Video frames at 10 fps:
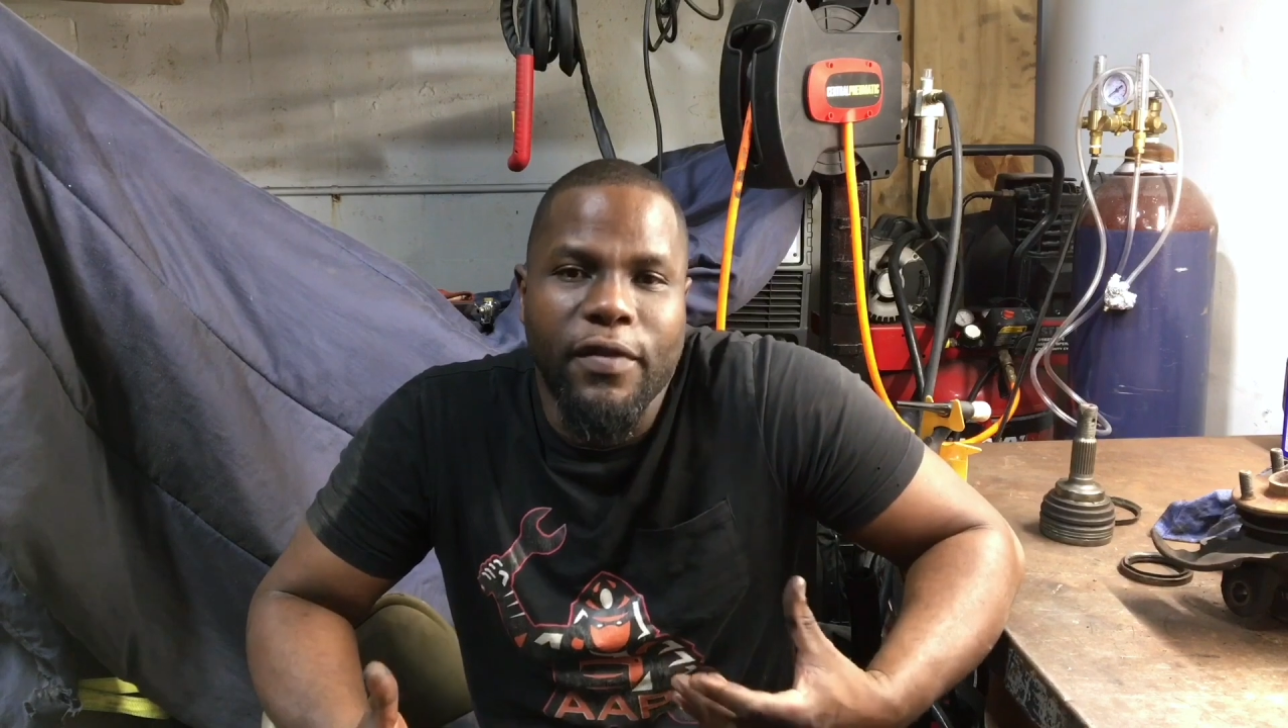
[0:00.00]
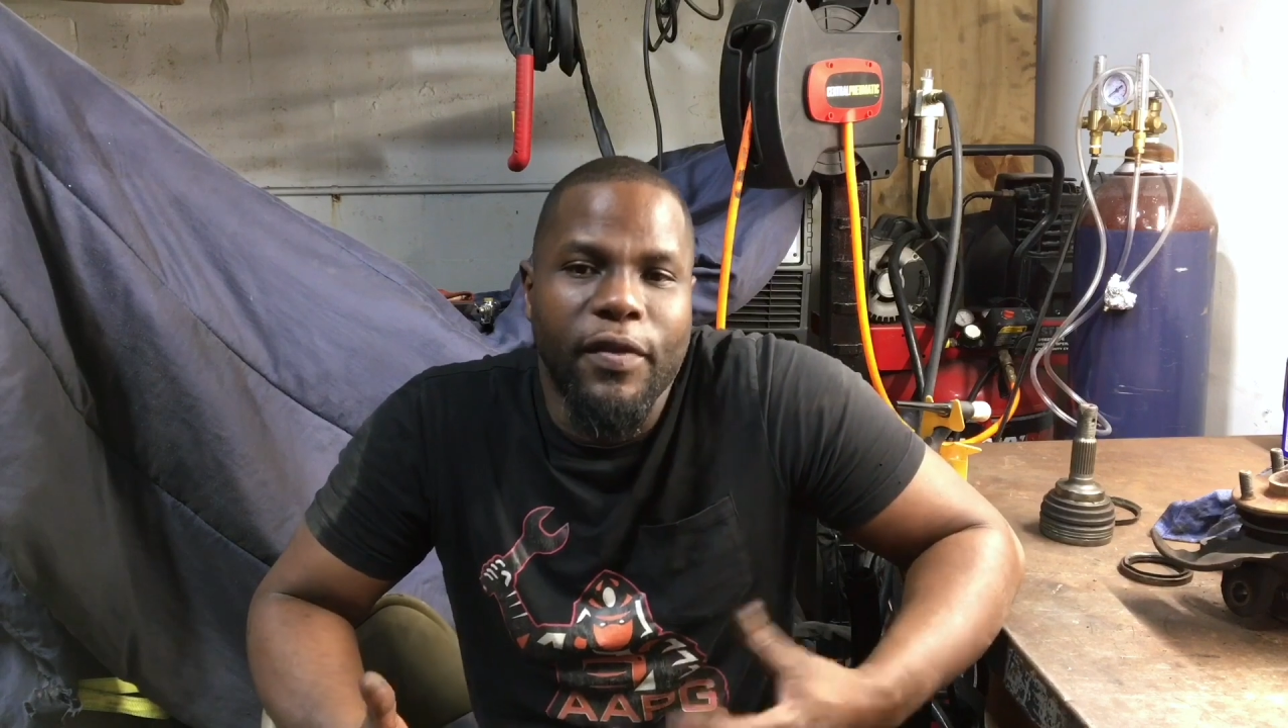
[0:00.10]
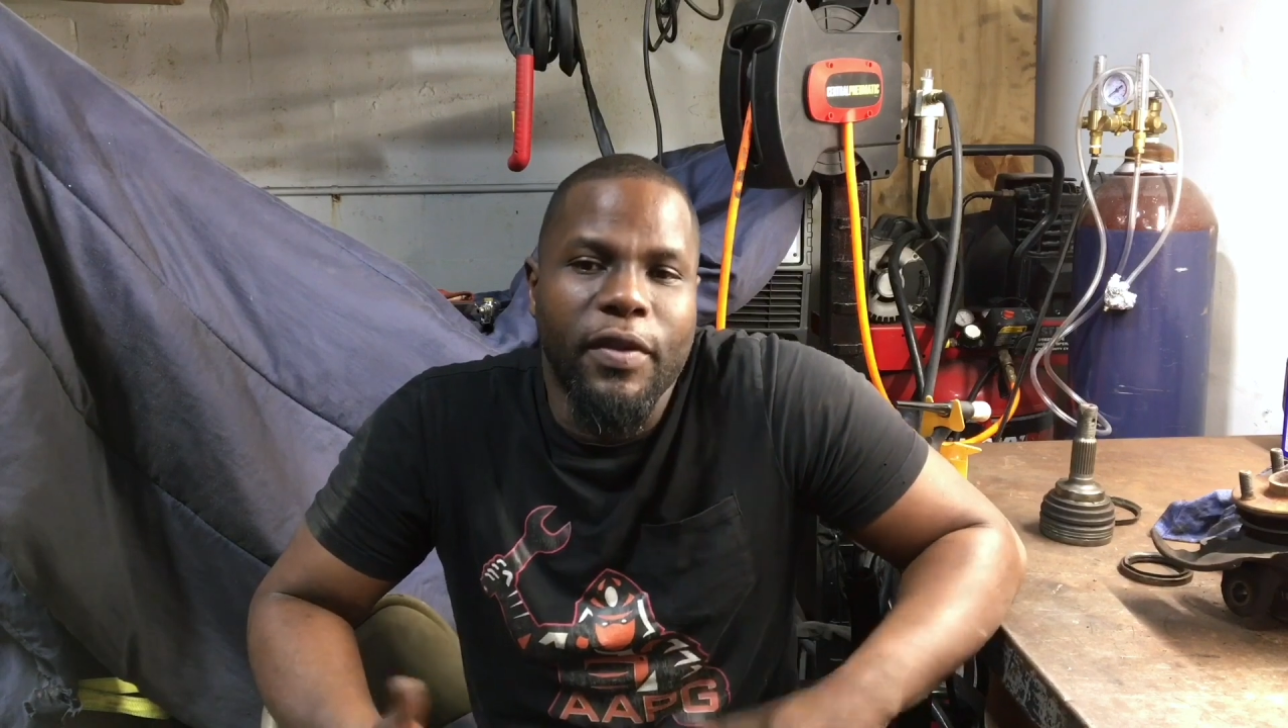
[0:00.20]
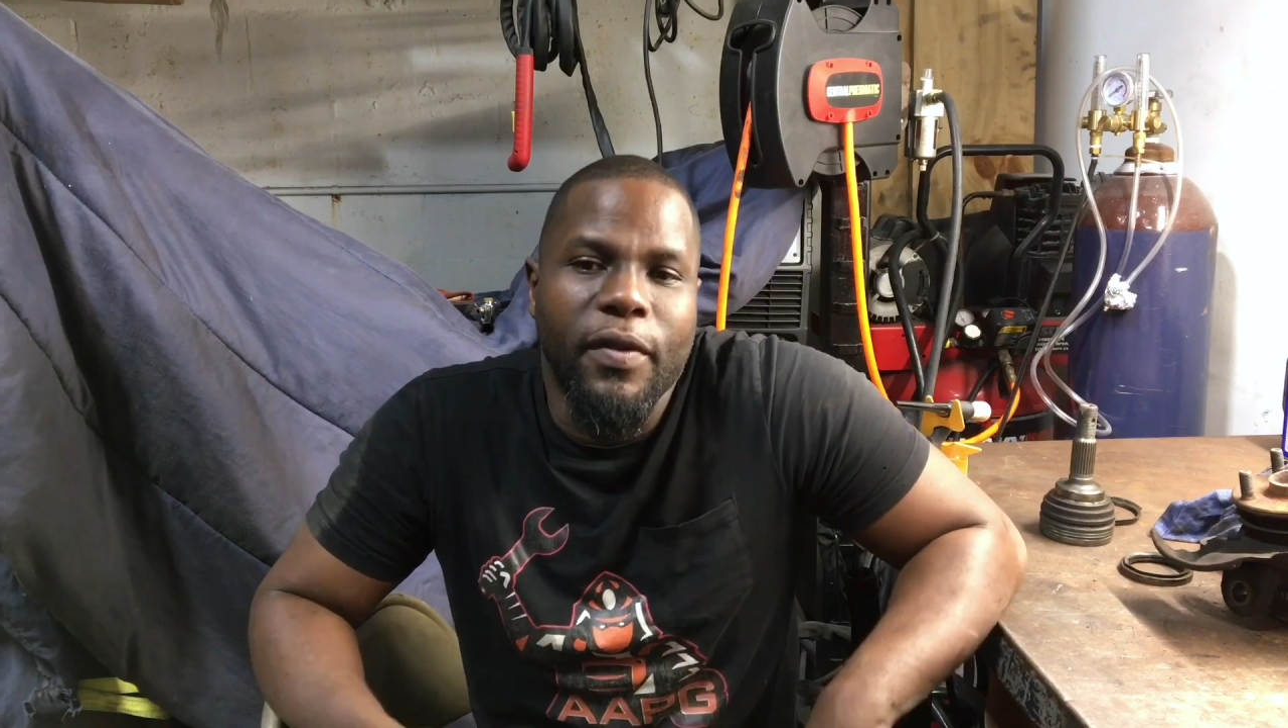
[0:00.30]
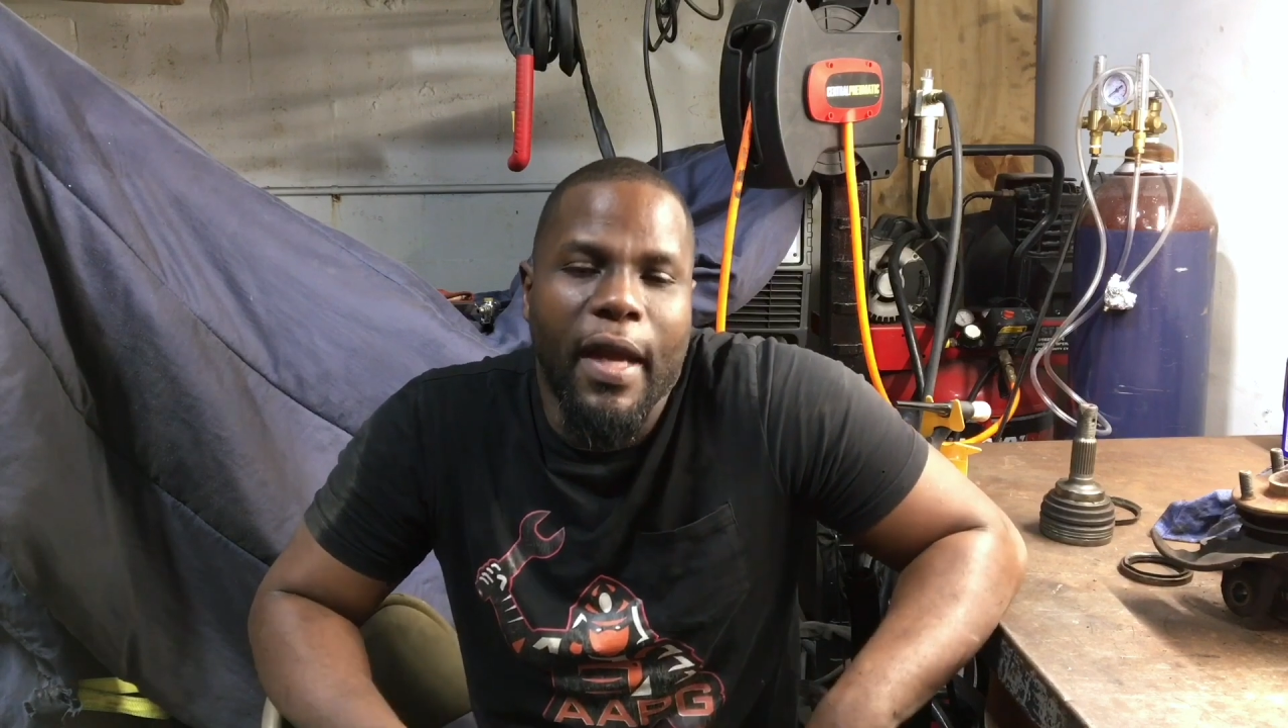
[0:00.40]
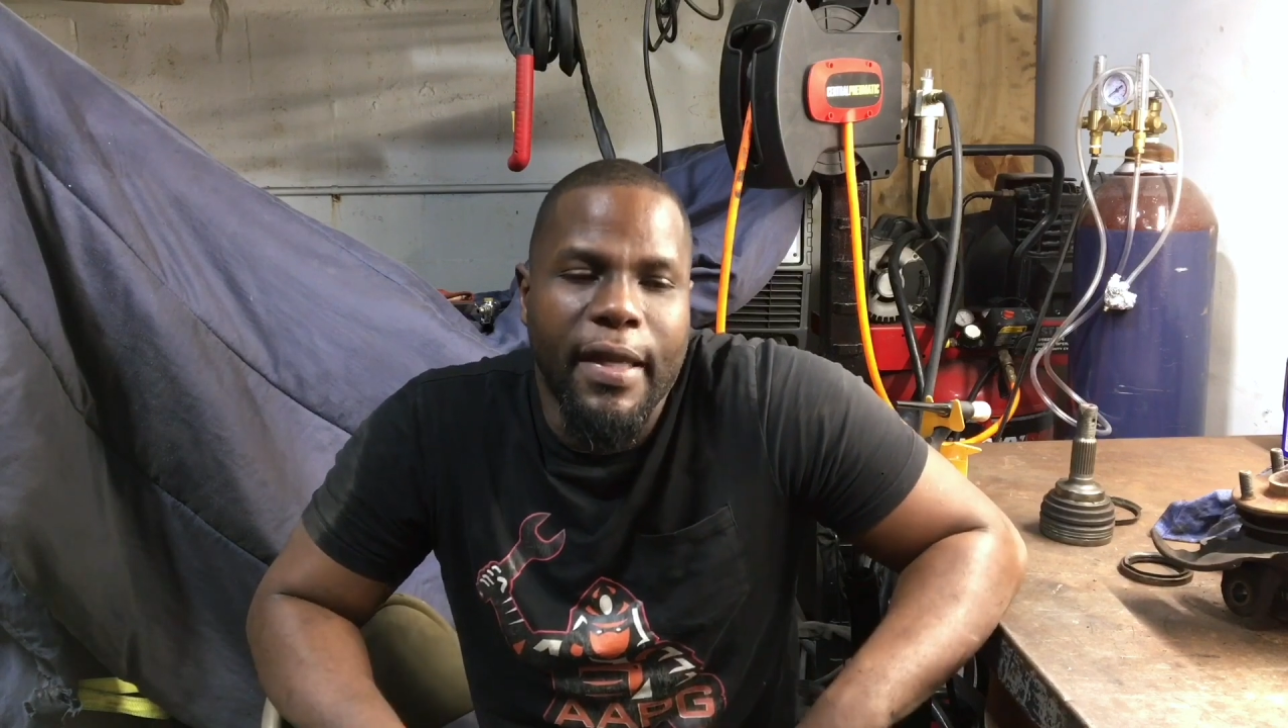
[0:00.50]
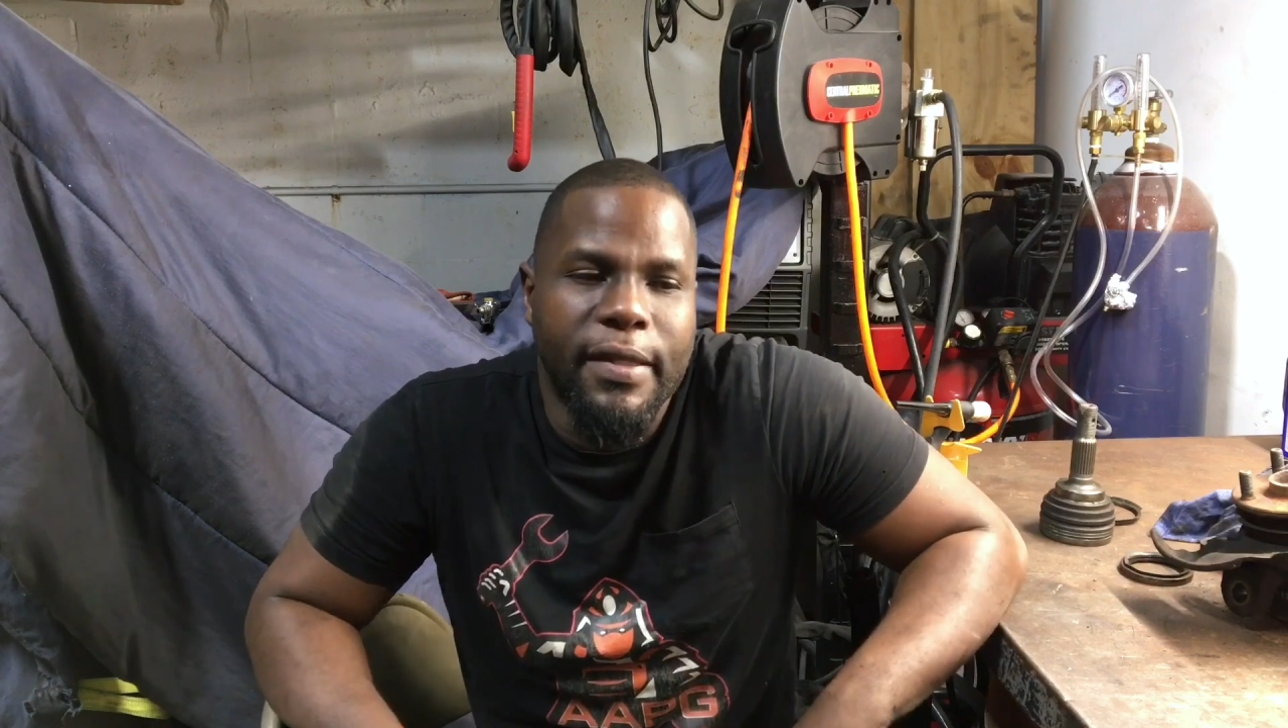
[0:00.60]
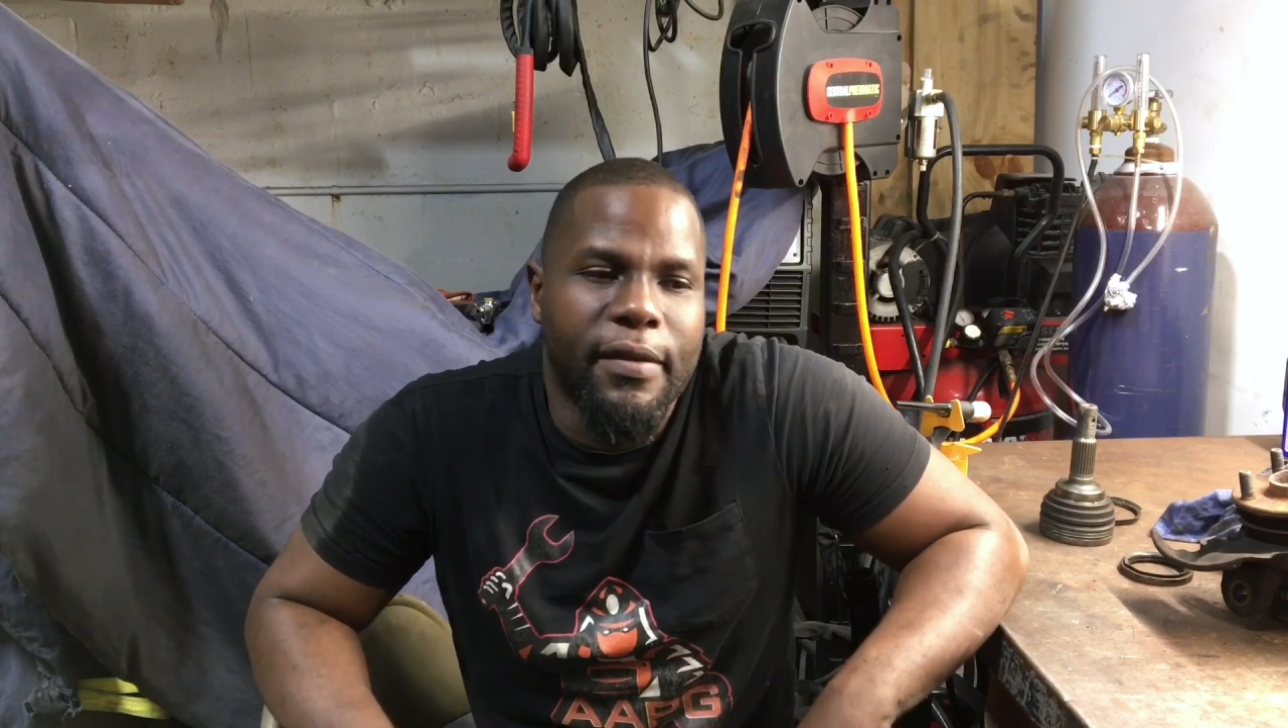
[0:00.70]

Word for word: for you guys.